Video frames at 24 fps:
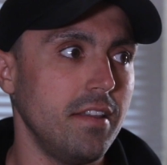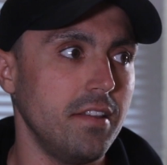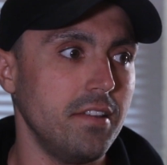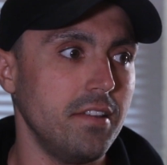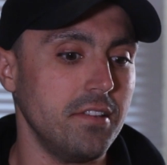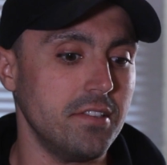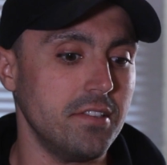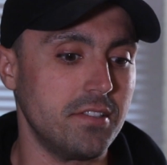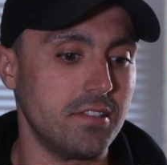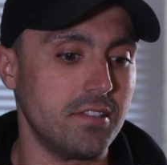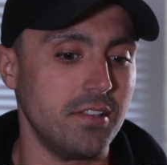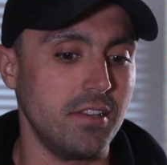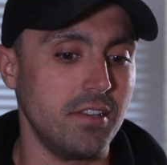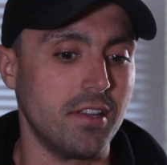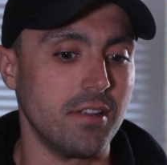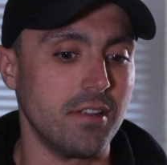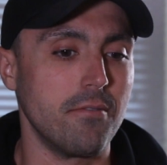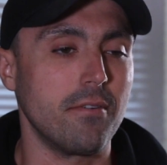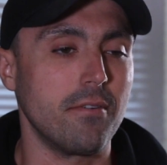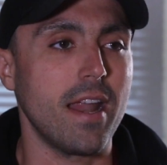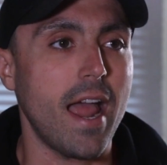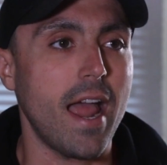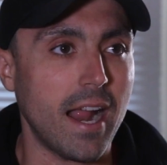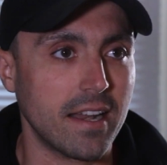you
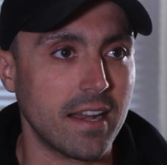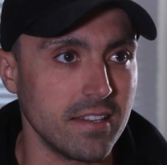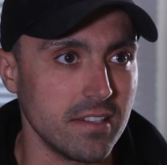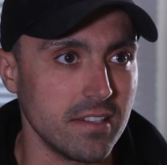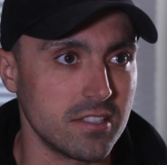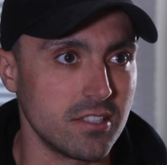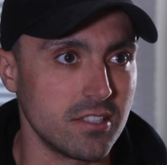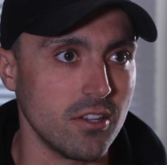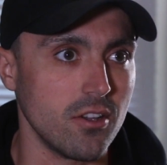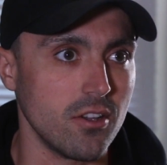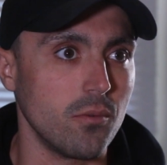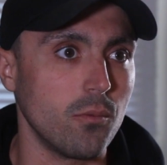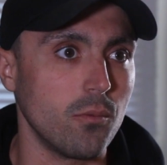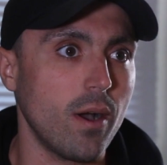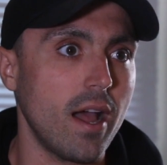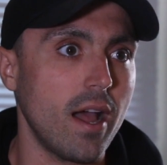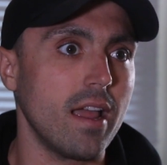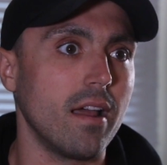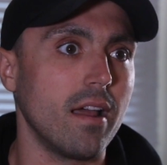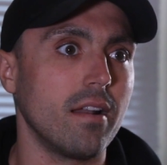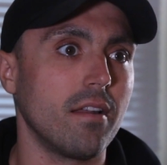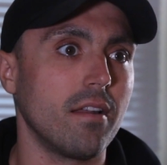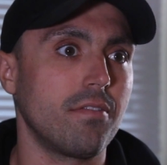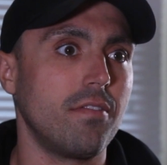can react in a certain
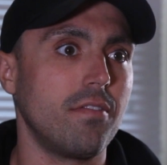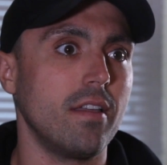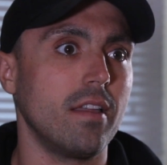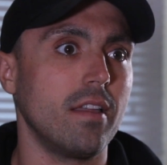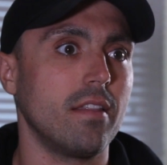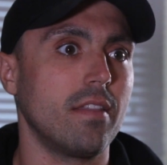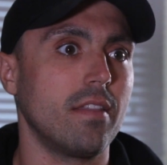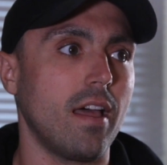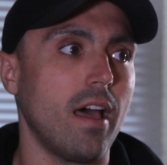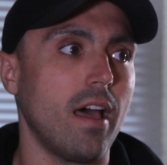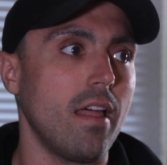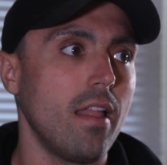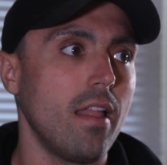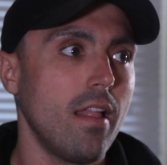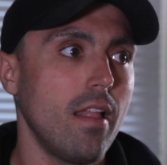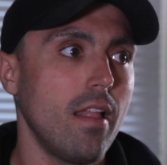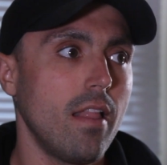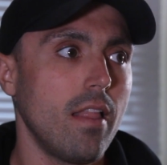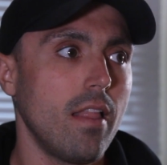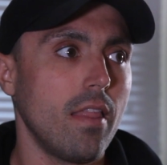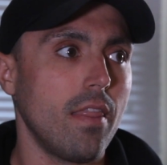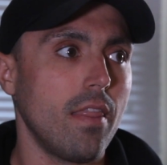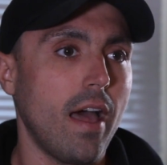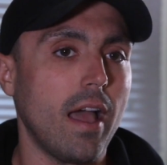way. And I think that
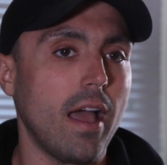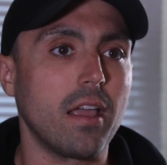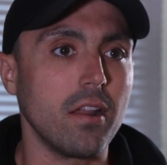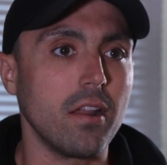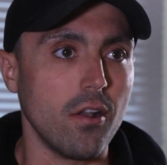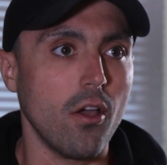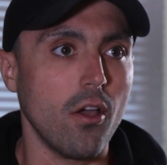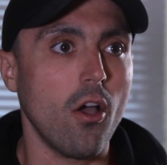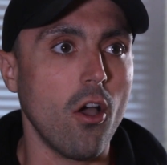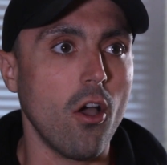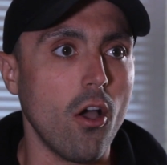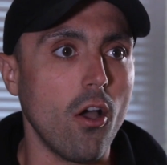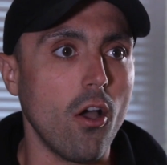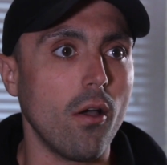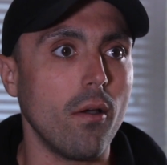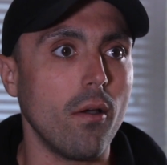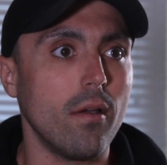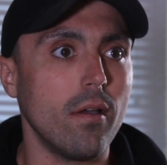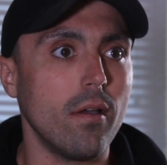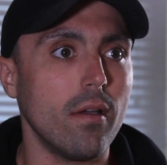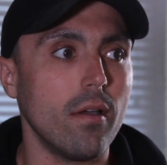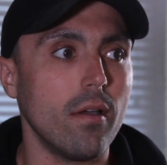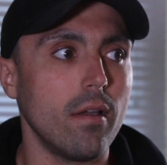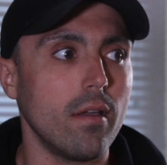can
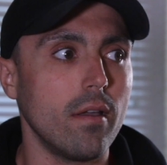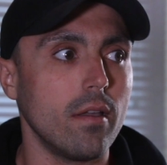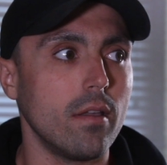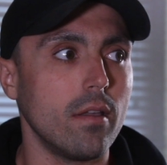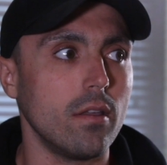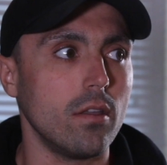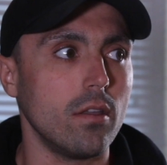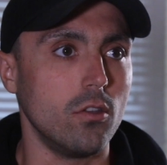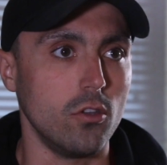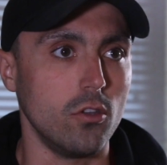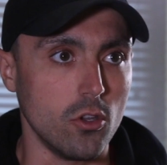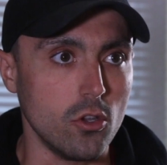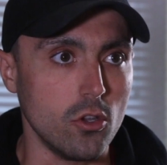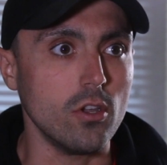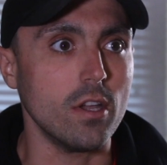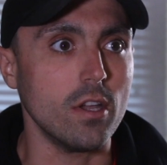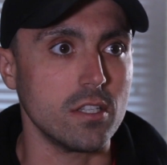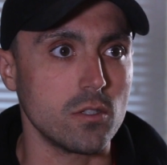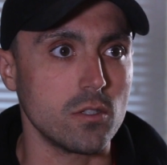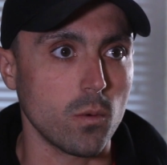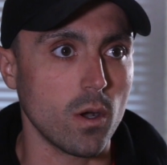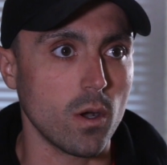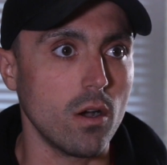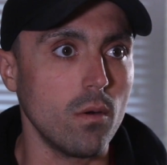hurt you
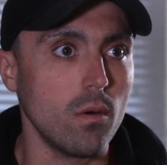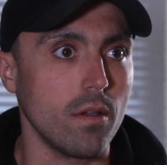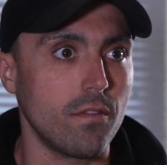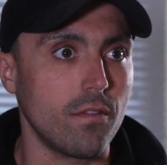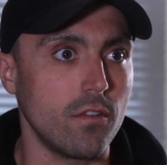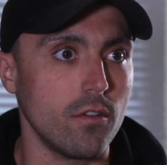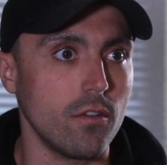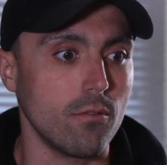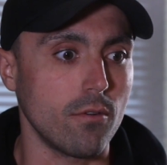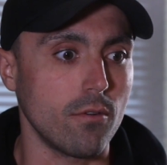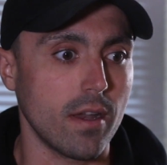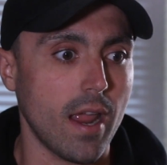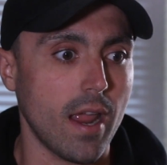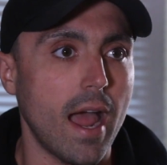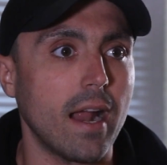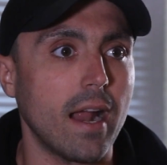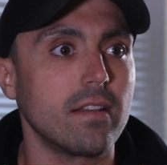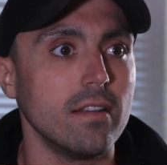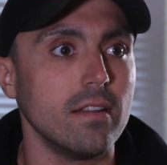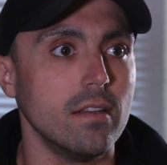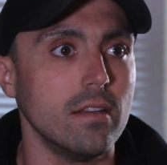as well if you react.